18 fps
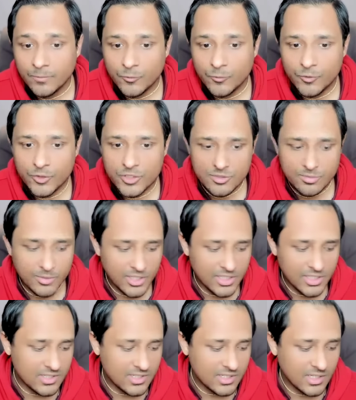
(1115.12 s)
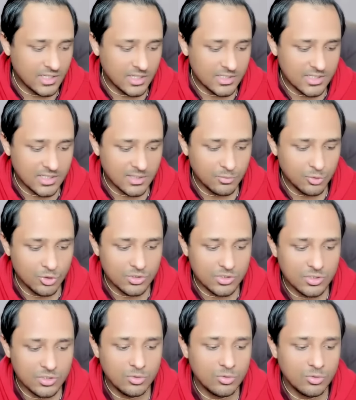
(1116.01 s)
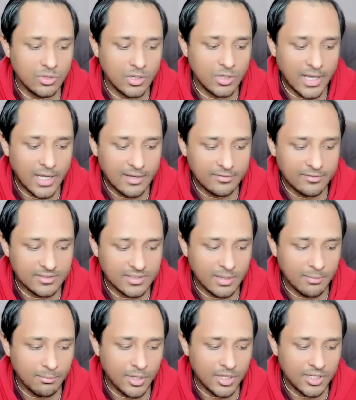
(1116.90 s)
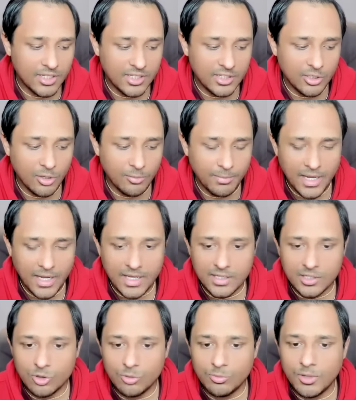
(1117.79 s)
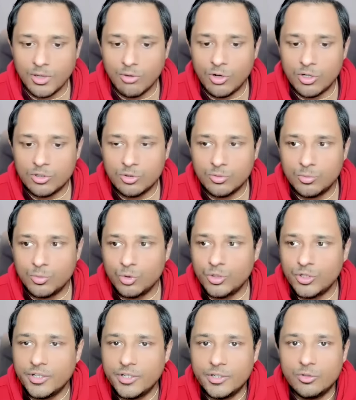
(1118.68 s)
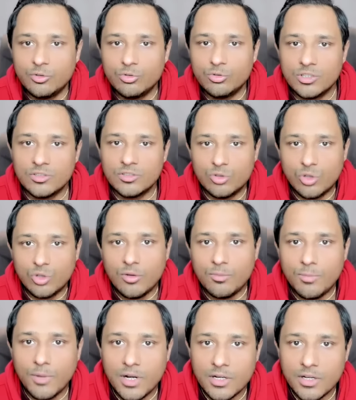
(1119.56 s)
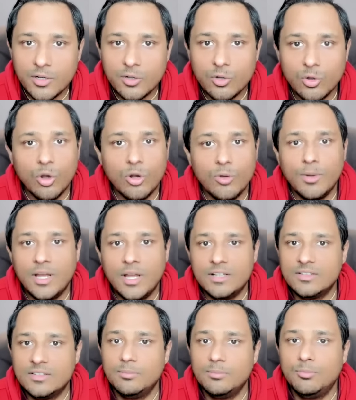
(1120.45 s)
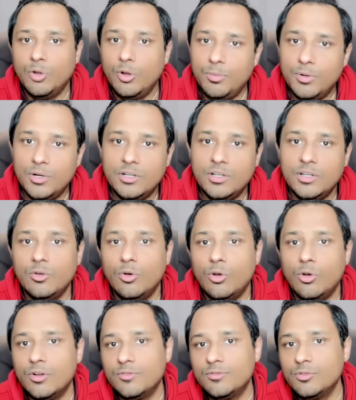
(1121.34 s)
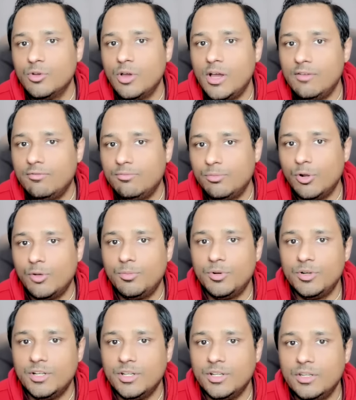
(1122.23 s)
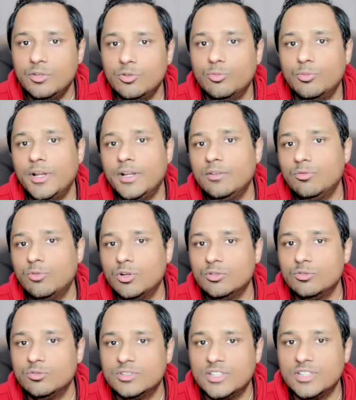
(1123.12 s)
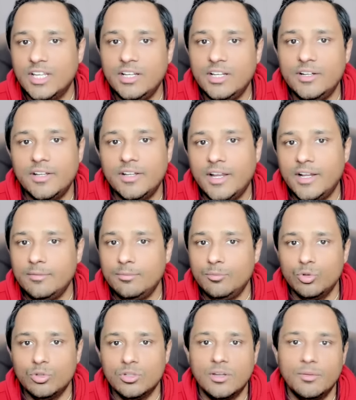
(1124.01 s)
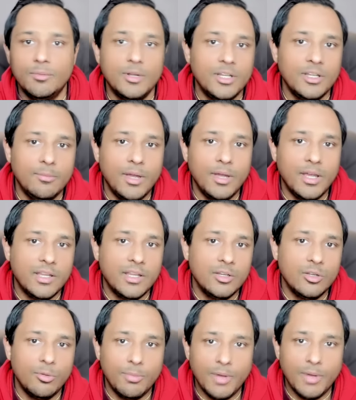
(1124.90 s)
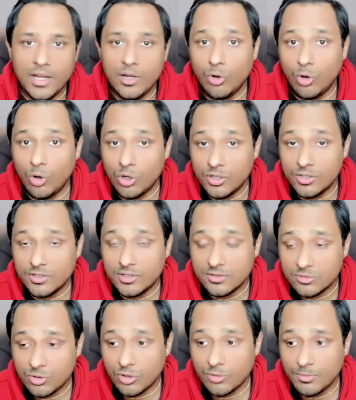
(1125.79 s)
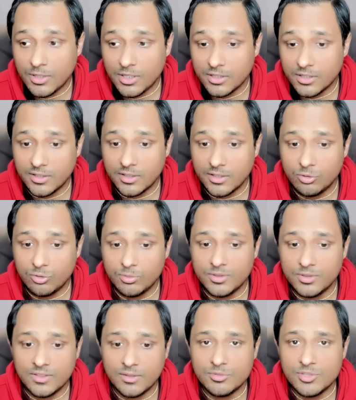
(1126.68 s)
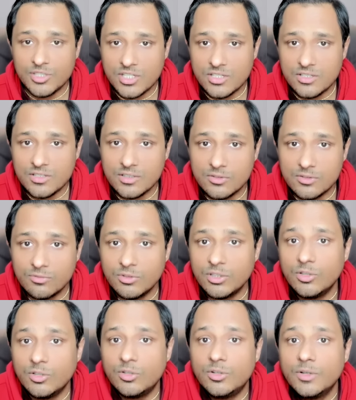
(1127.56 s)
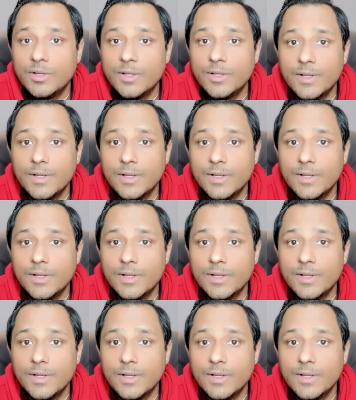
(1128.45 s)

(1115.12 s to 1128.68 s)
which means uh, suppose you have some money in your bank, you may want to put it into the stock market or buy some property, or if you have property, you might want to sell it and put the money back in your bank or in the stock market. There could be some changes with your